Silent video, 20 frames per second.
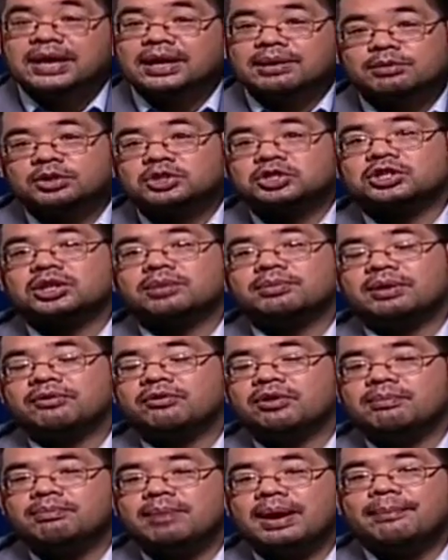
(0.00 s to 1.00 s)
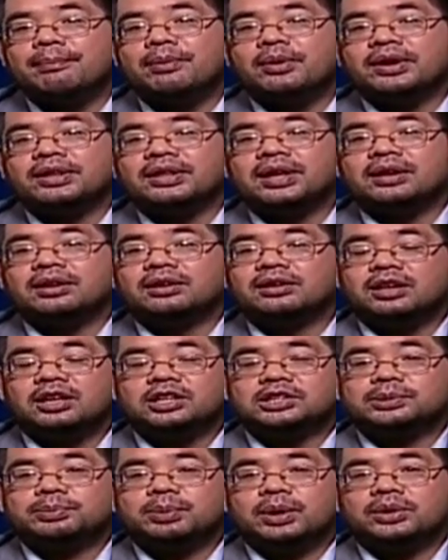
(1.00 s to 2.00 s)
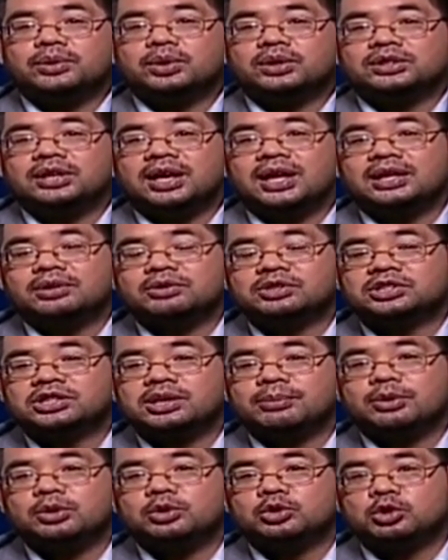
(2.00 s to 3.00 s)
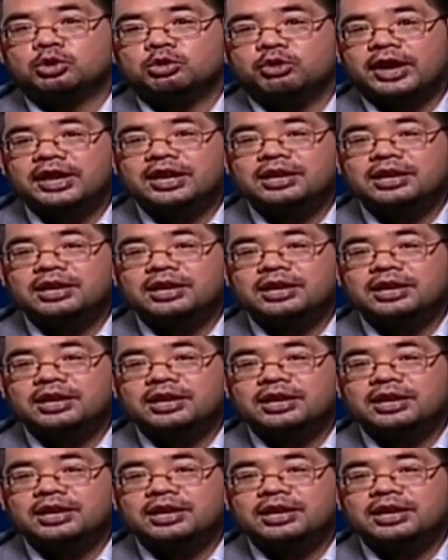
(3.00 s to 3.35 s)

being a Muslim and remembering that Allah subhanahu wa ta'ala was someone who